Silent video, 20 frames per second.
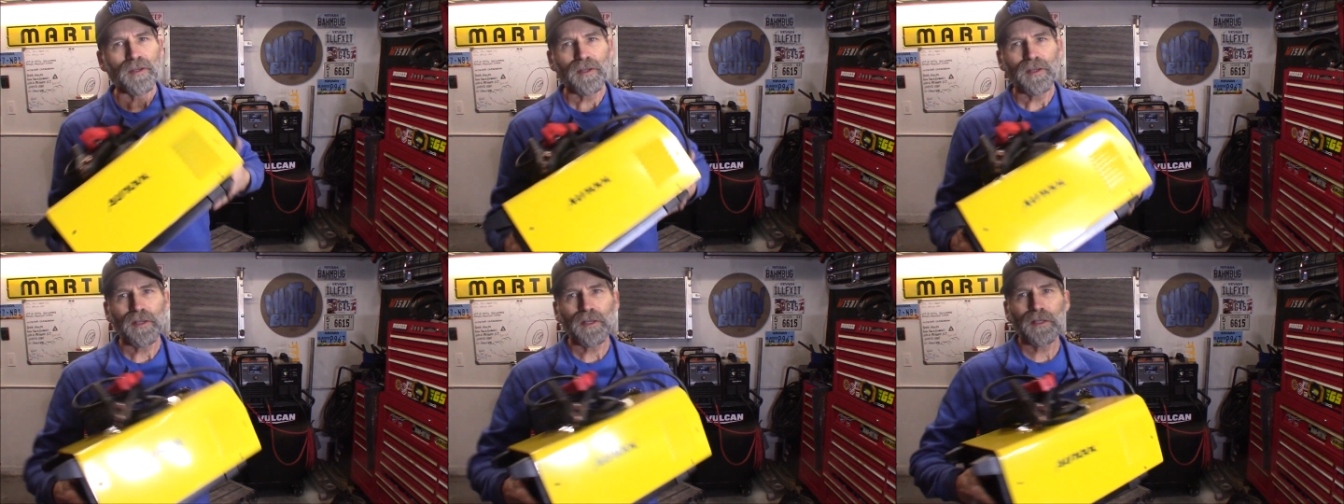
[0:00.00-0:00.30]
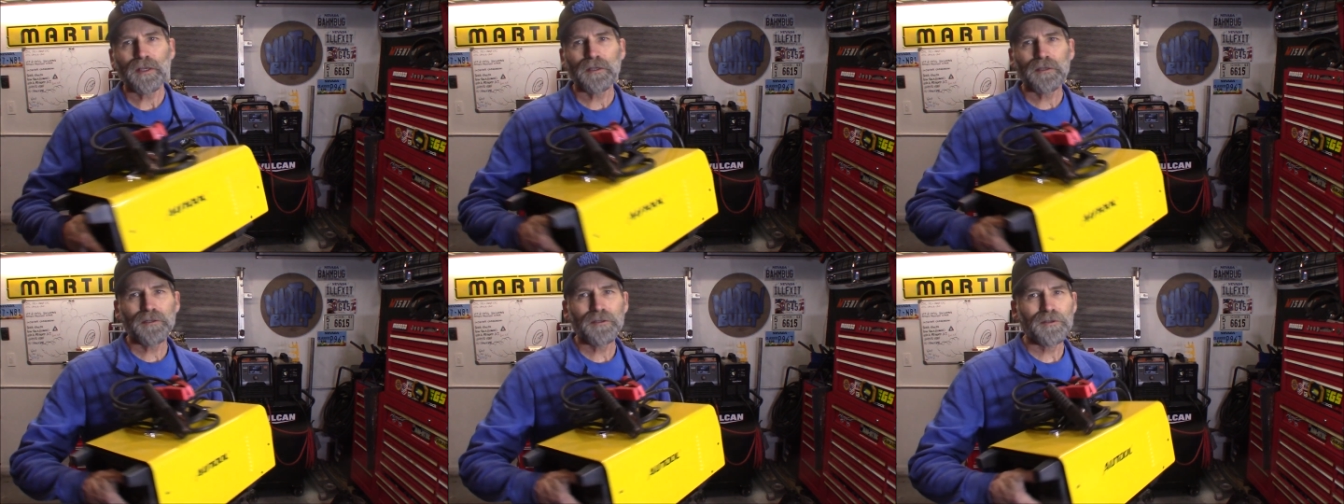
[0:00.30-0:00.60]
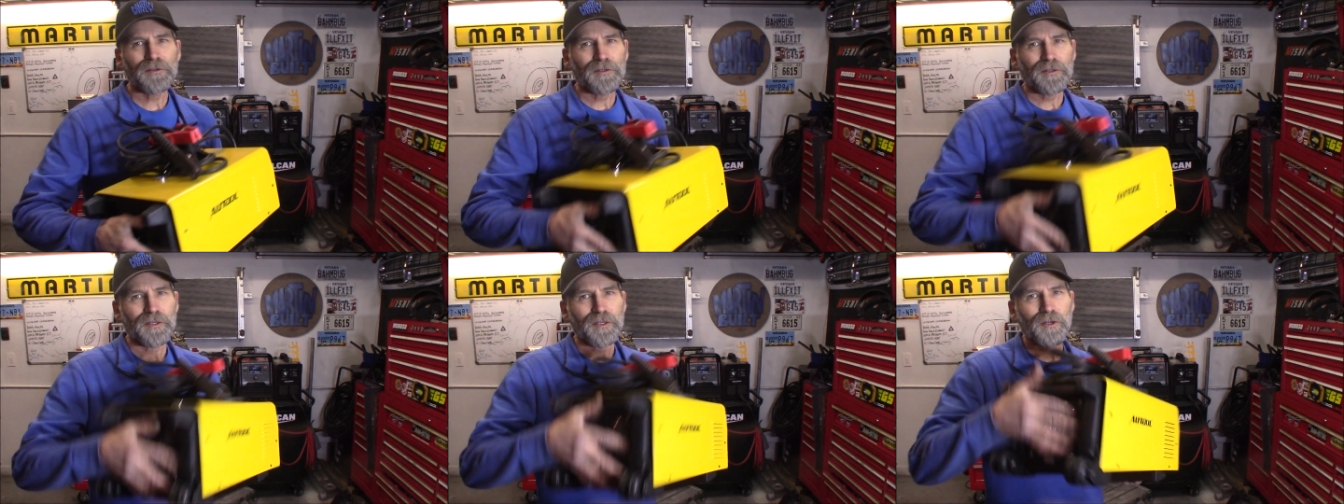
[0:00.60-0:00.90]
and
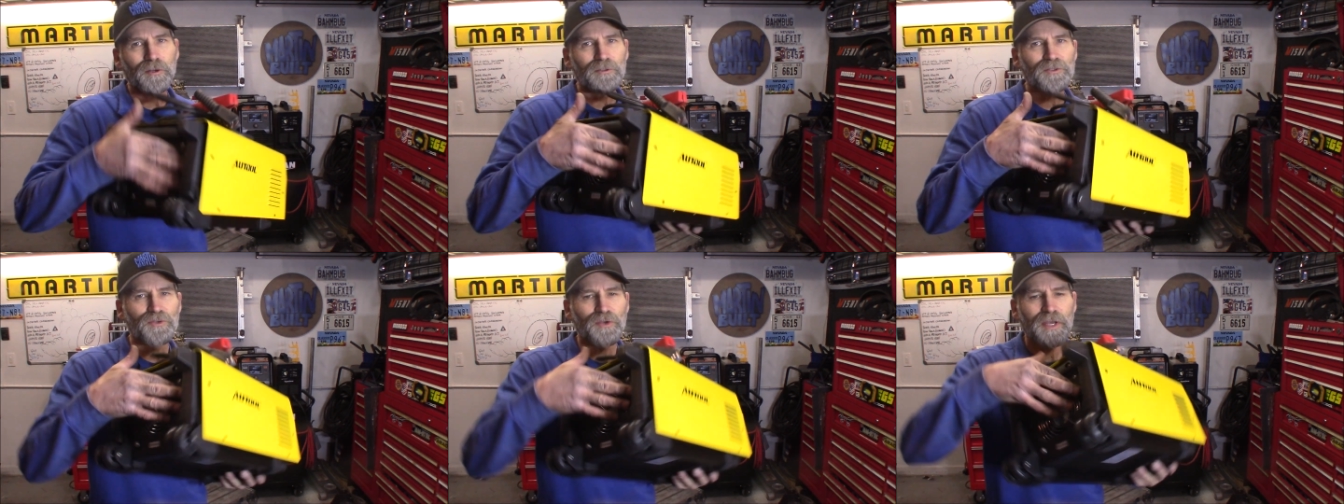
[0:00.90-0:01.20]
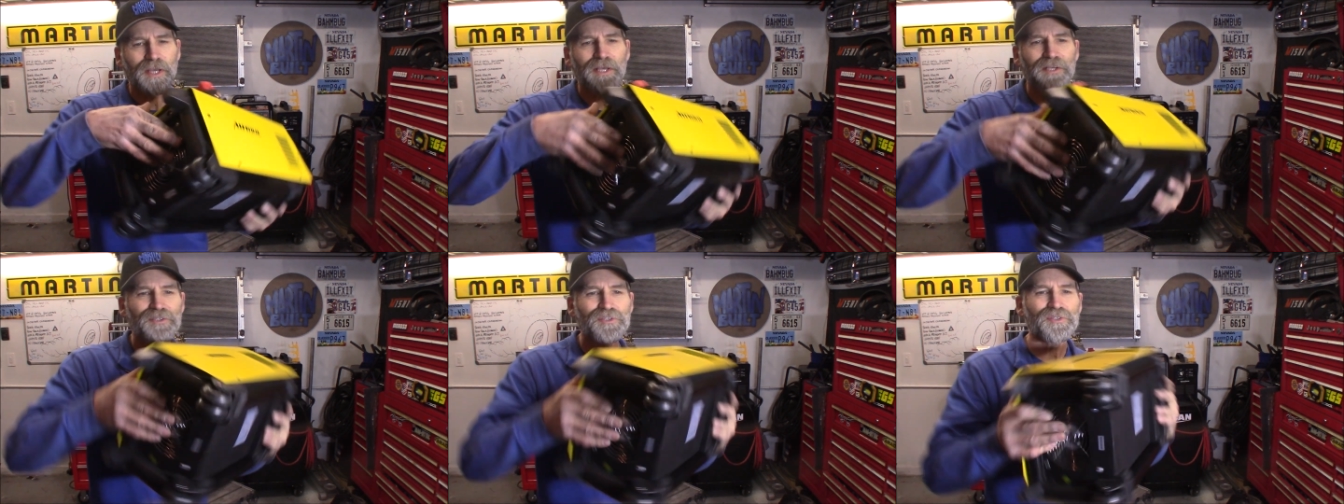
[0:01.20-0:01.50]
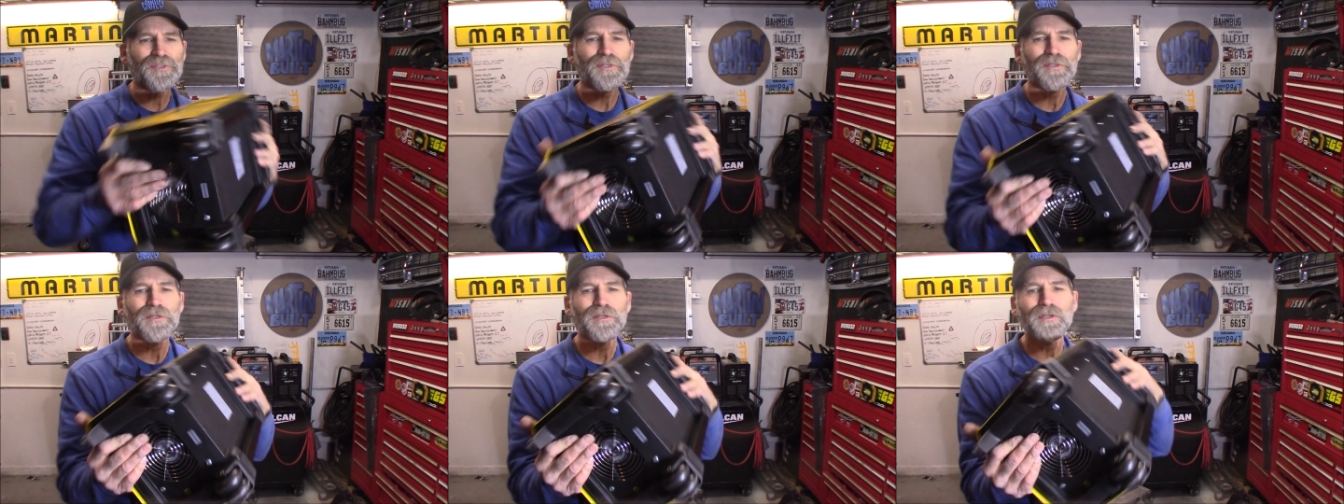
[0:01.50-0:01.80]
it also has
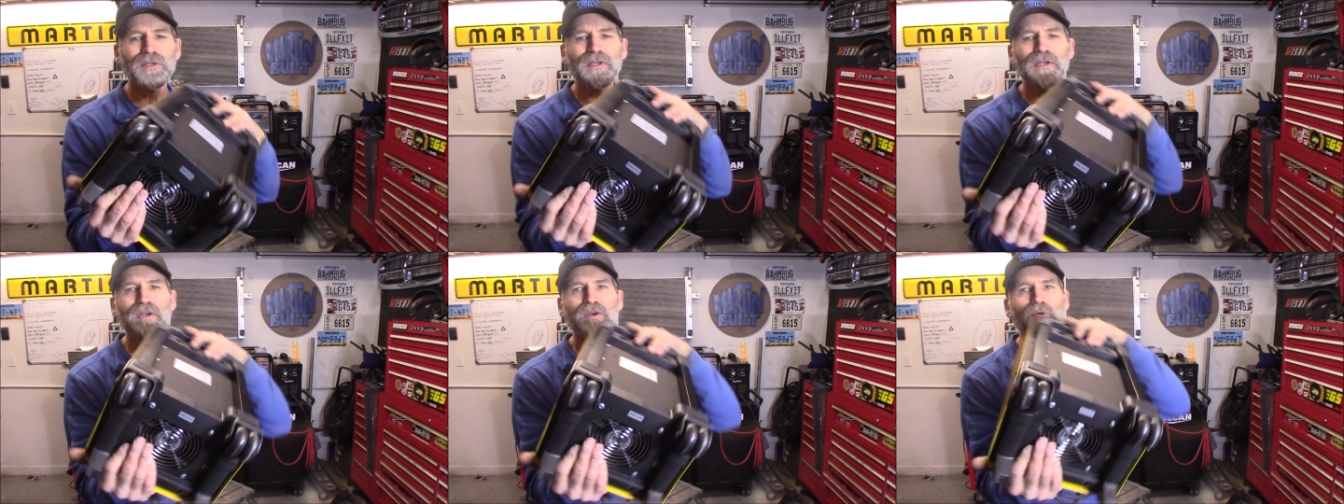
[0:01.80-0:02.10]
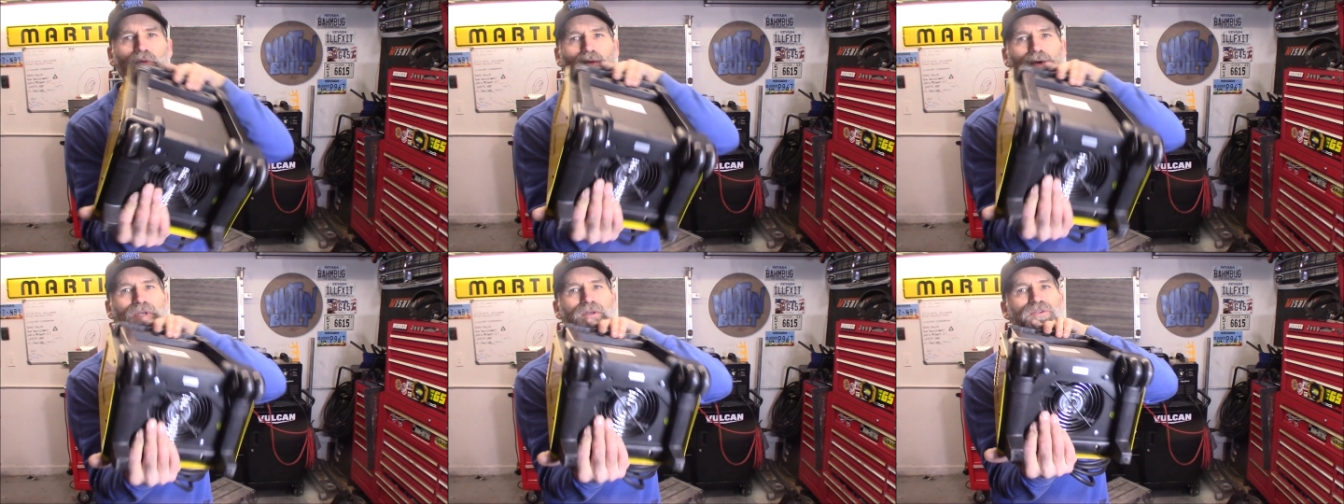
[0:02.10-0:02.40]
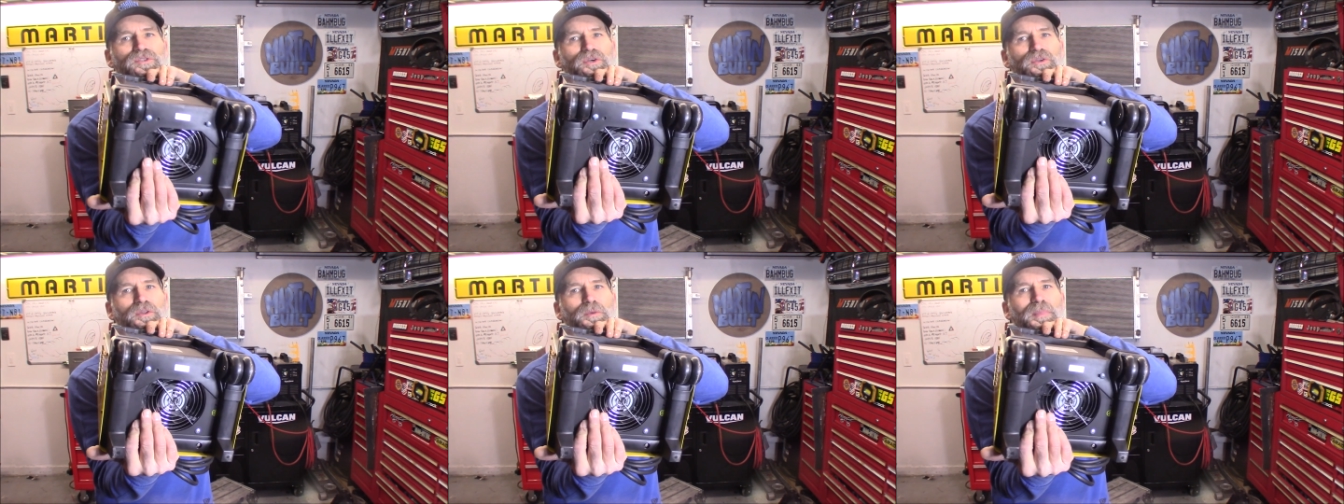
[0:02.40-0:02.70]

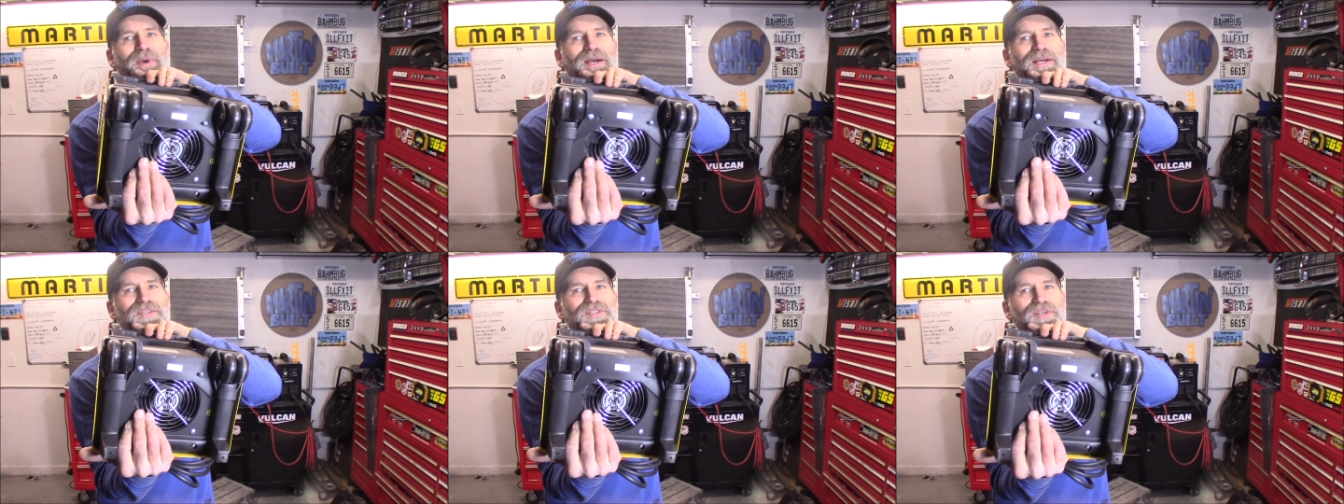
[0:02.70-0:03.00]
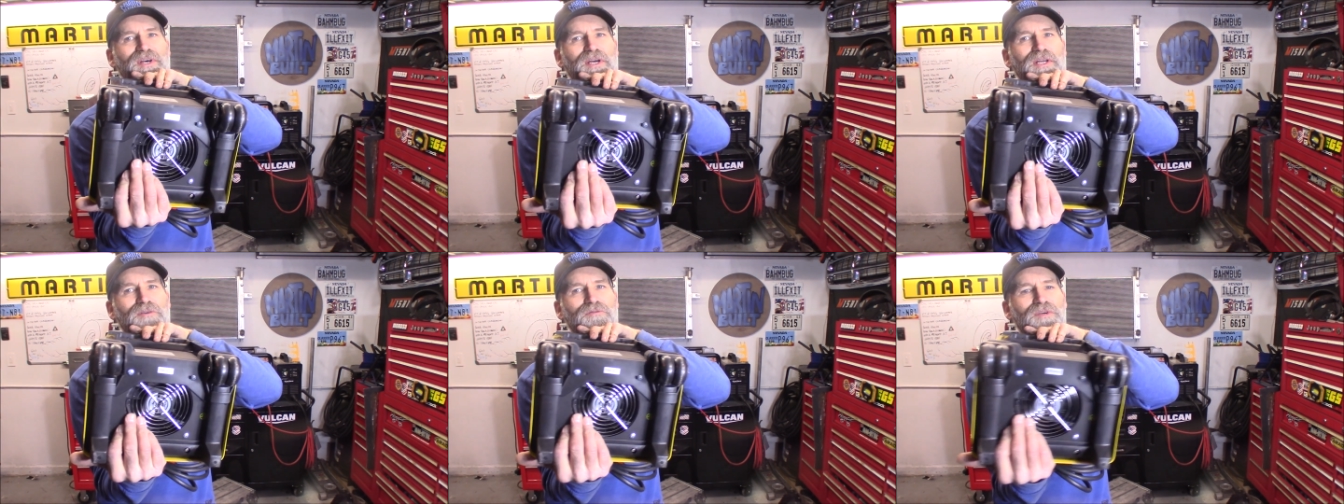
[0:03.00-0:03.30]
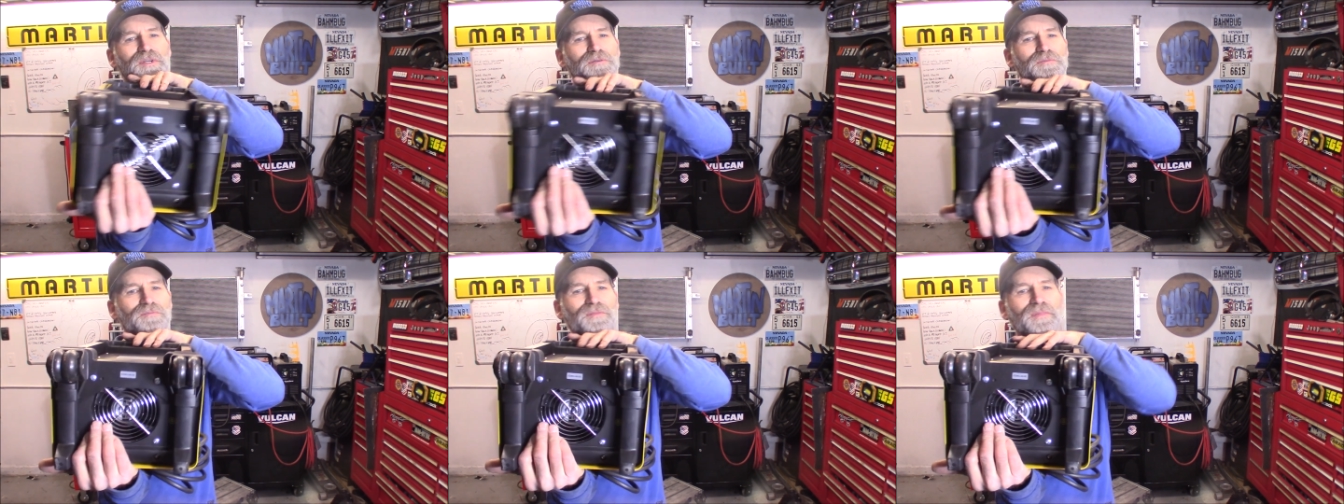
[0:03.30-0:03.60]
wheels on the back side of
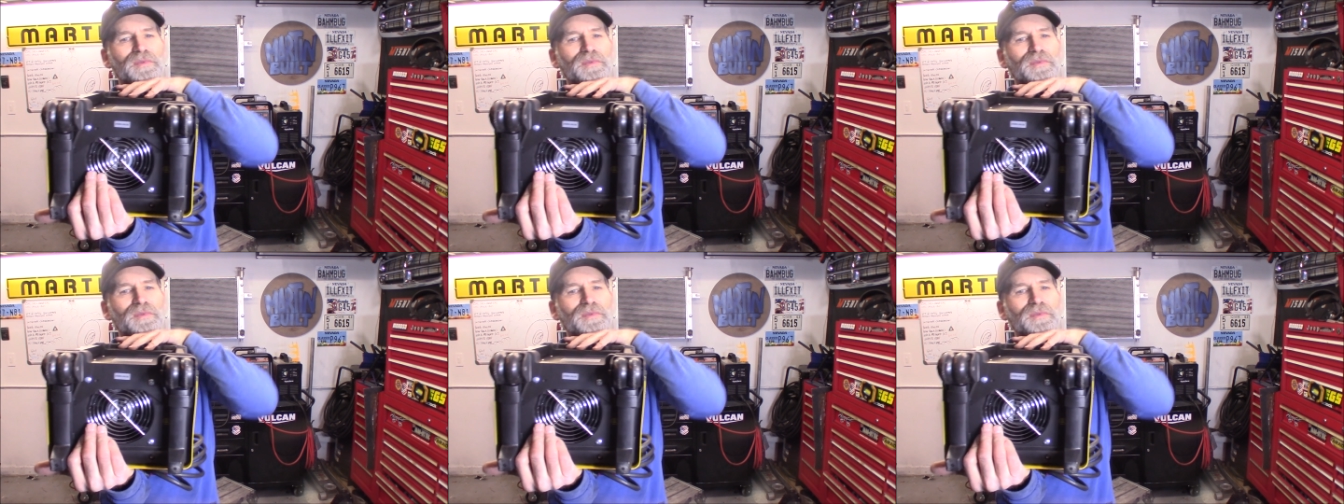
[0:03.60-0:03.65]
it,